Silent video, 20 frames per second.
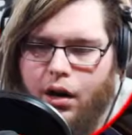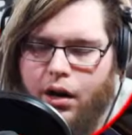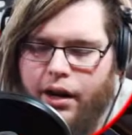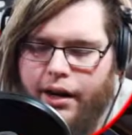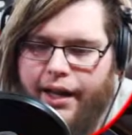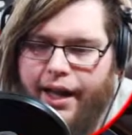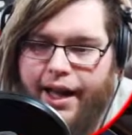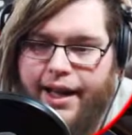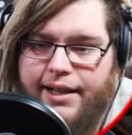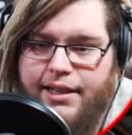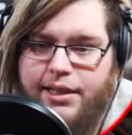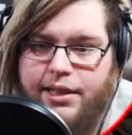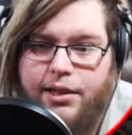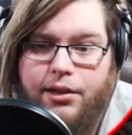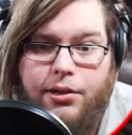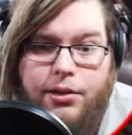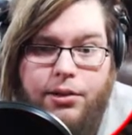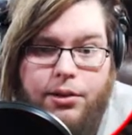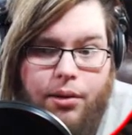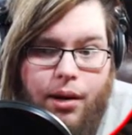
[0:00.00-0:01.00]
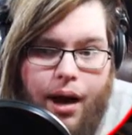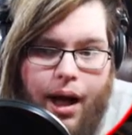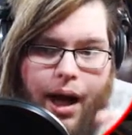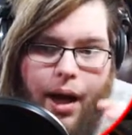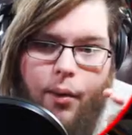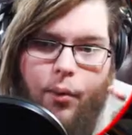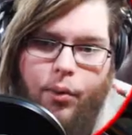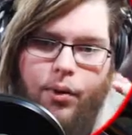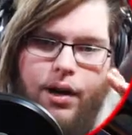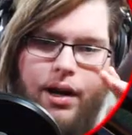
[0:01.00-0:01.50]
Alright guys, so
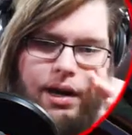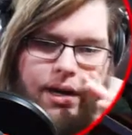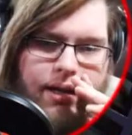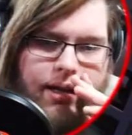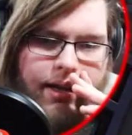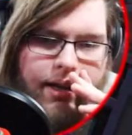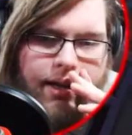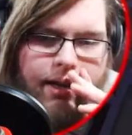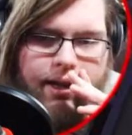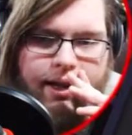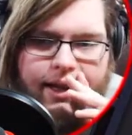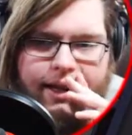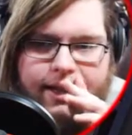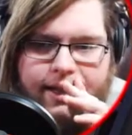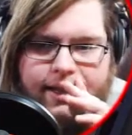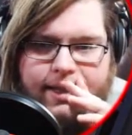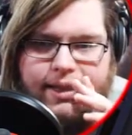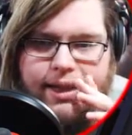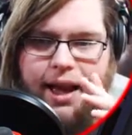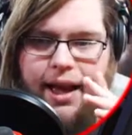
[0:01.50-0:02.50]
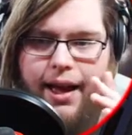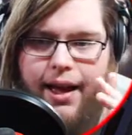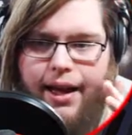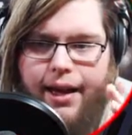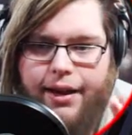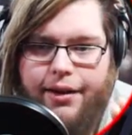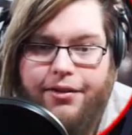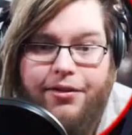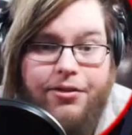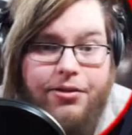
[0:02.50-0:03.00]
what I did is
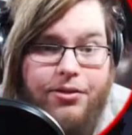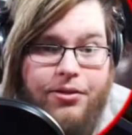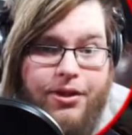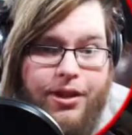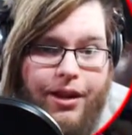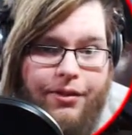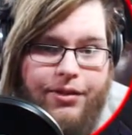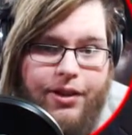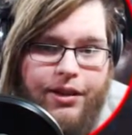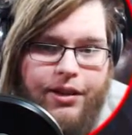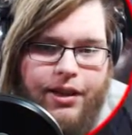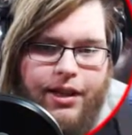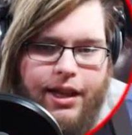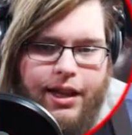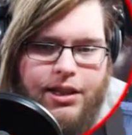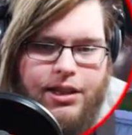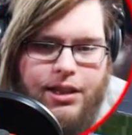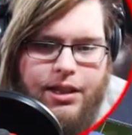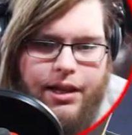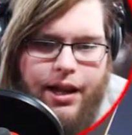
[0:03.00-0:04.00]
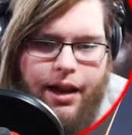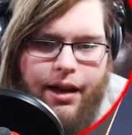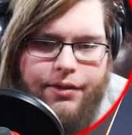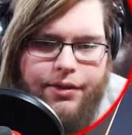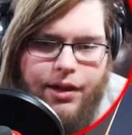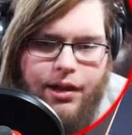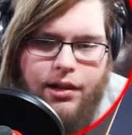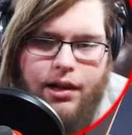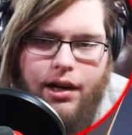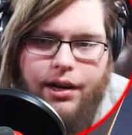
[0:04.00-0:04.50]
I've done the kitchen now.
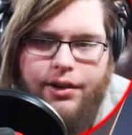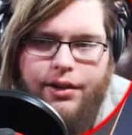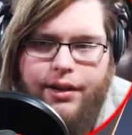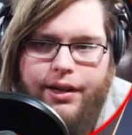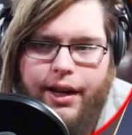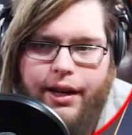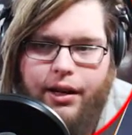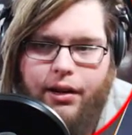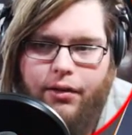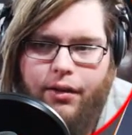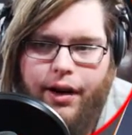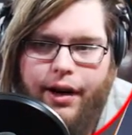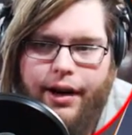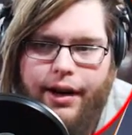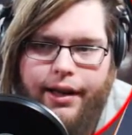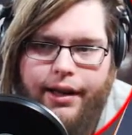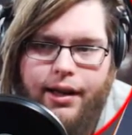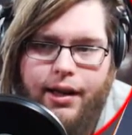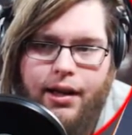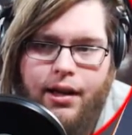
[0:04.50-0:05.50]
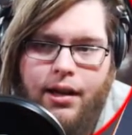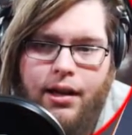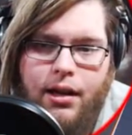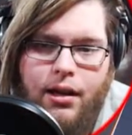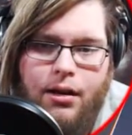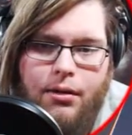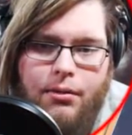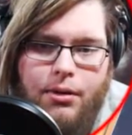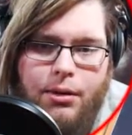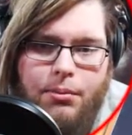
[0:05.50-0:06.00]
I've done a lot of the decorating.
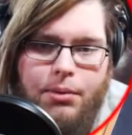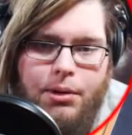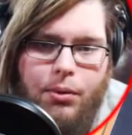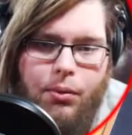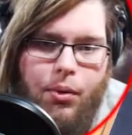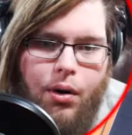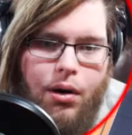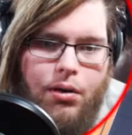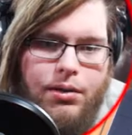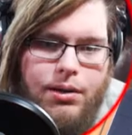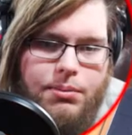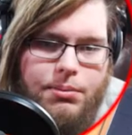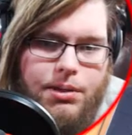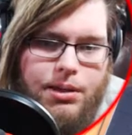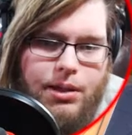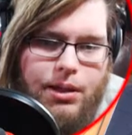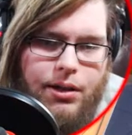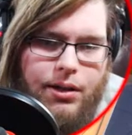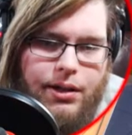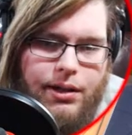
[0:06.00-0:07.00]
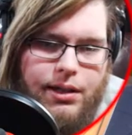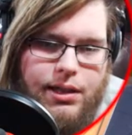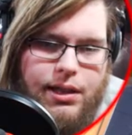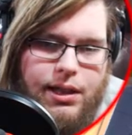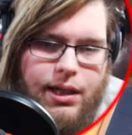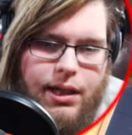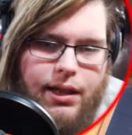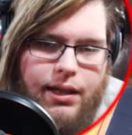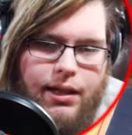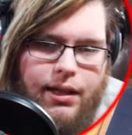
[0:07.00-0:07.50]
Put the walls up just so you can
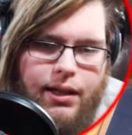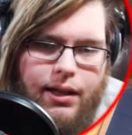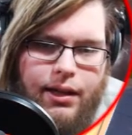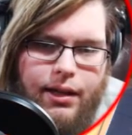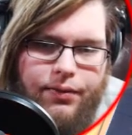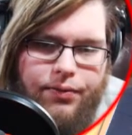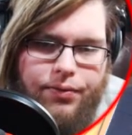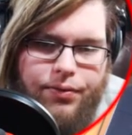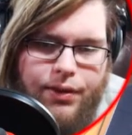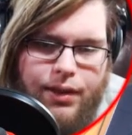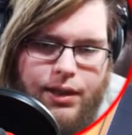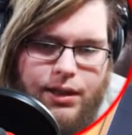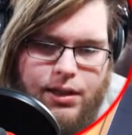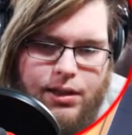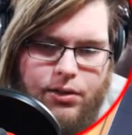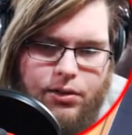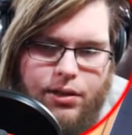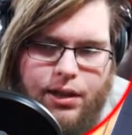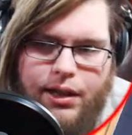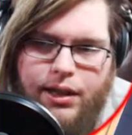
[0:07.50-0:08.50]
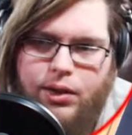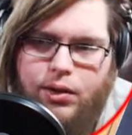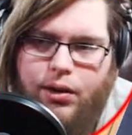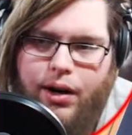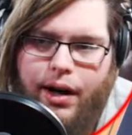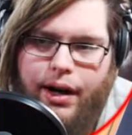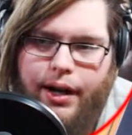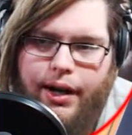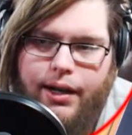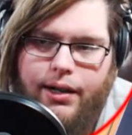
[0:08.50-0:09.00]
see these little things
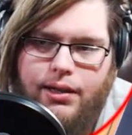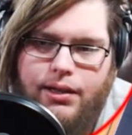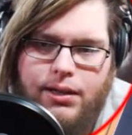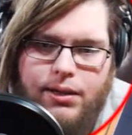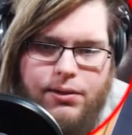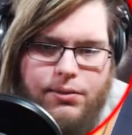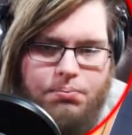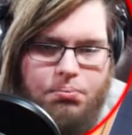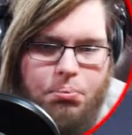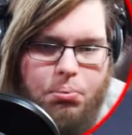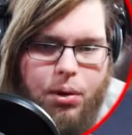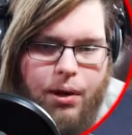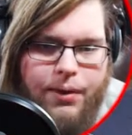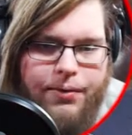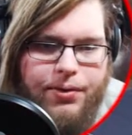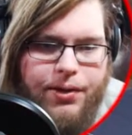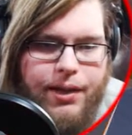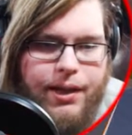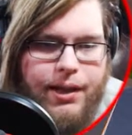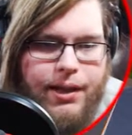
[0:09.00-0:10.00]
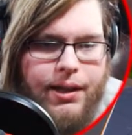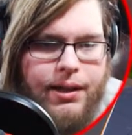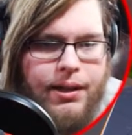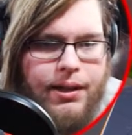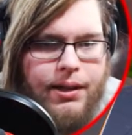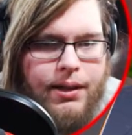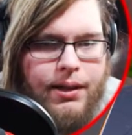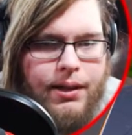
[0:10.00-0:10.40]
right here just briefly.